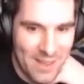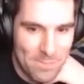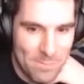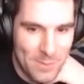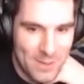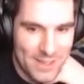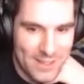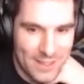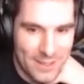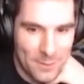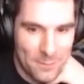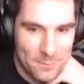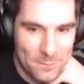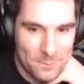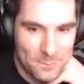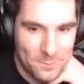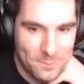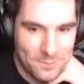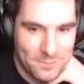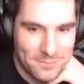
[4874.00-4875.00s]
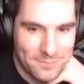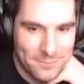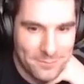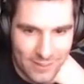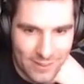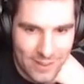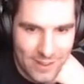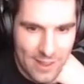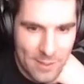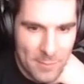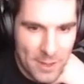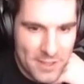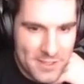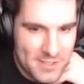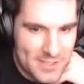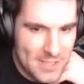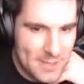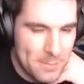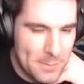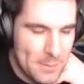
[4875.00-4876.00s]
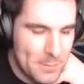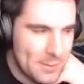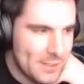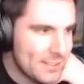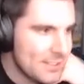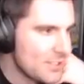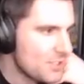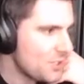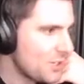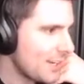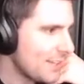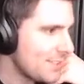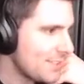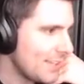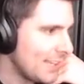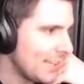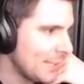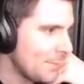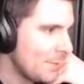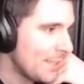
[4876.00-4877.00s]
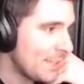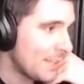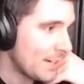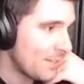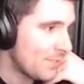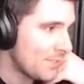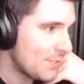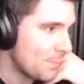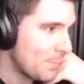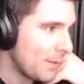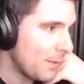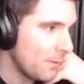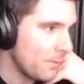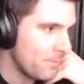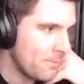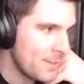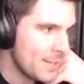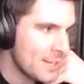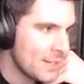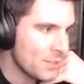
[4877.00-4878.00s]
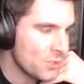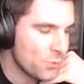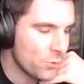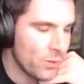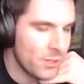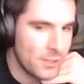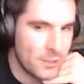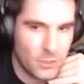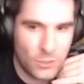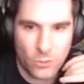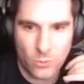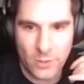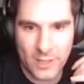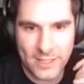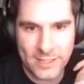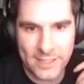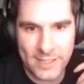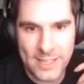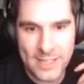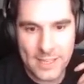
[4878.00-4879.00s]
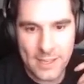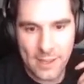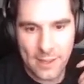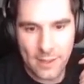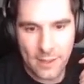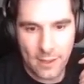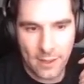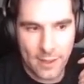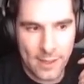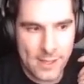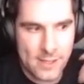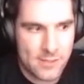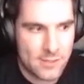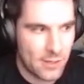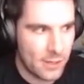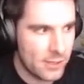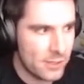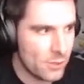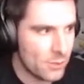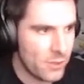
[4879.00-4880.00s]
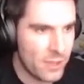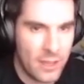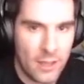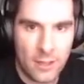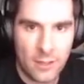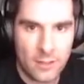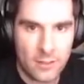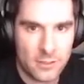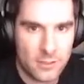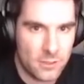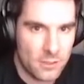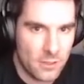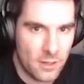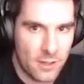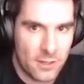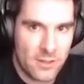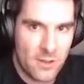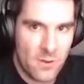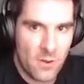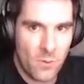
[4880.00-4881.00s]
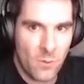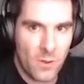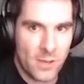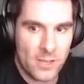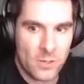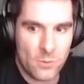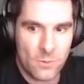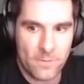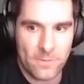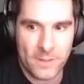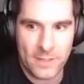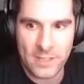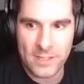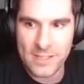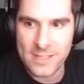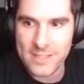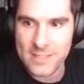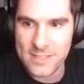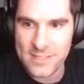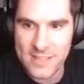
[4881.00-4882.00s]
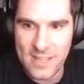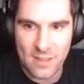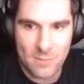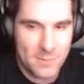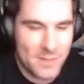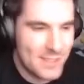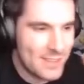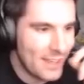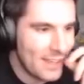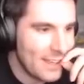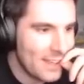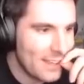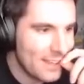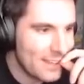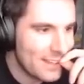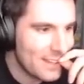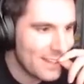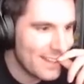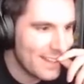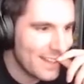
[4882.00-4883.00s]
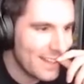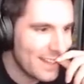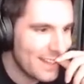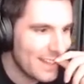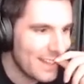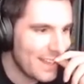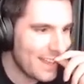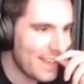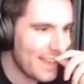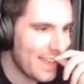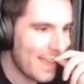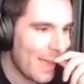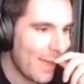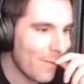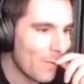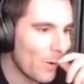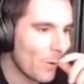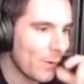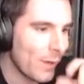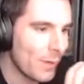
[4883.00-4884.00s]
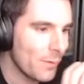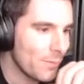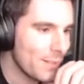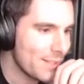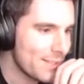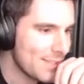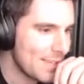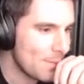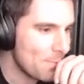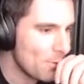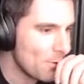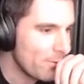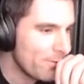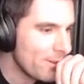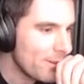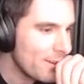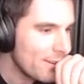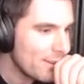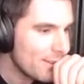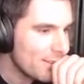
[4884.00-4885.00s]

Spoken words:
beat it. I see people in the chat telling me that I've spelt Phoenix Wright correctly, and I know that. I don't know why you would feel a need to tell me that. Okay, let's keep moving.